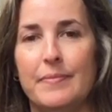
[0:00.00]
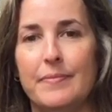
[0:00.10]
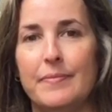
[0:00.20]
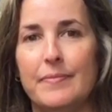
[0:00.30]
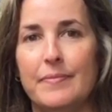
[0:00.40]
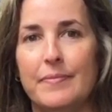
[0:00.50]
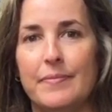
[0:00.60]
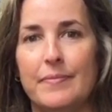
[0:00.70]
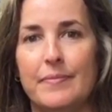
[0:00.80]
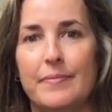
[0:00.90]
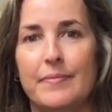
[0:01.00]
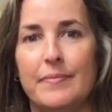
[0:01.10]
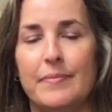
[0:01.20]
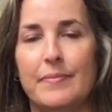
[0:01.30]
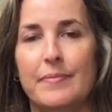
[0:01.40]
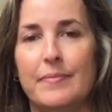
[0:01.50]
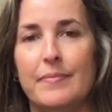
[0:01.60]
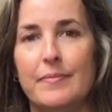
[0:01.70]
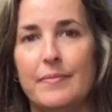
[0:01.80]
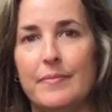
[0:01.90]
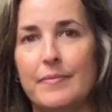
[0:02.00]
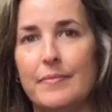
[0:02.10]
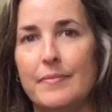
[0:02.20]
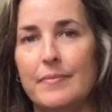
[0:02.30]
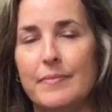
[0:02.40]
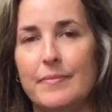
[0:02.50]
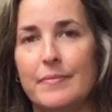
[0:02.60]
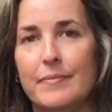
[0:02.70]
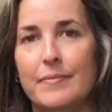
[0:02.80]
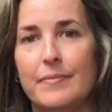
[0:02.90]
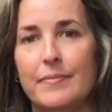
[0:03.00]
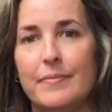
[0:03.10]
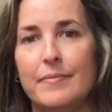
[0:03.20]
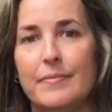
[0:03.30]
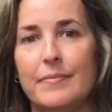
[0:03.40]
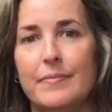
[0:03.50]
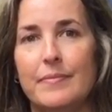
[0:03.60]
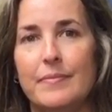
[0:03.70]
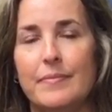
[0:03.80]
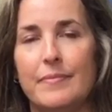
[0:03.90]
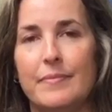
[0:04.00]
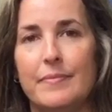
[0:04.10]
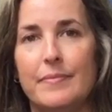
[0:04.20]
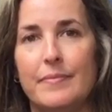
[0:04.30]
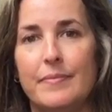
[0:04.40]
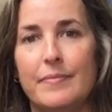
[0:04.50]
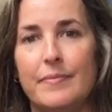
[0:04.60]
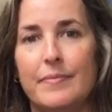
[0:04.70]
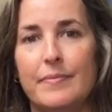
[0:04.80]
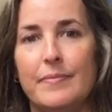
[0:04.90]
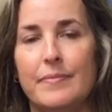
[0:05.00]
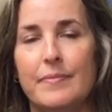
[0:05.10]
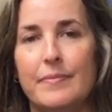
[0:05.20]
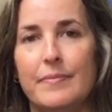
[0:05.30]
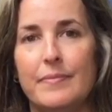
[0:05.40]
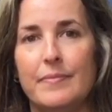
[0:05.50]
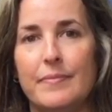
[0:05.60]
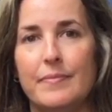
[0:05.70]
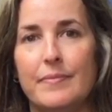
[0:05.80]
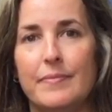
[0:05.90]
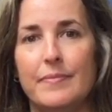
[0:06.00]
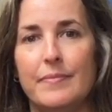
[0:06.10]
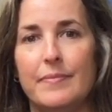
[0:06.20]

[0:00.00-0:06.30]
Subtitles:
[no speech]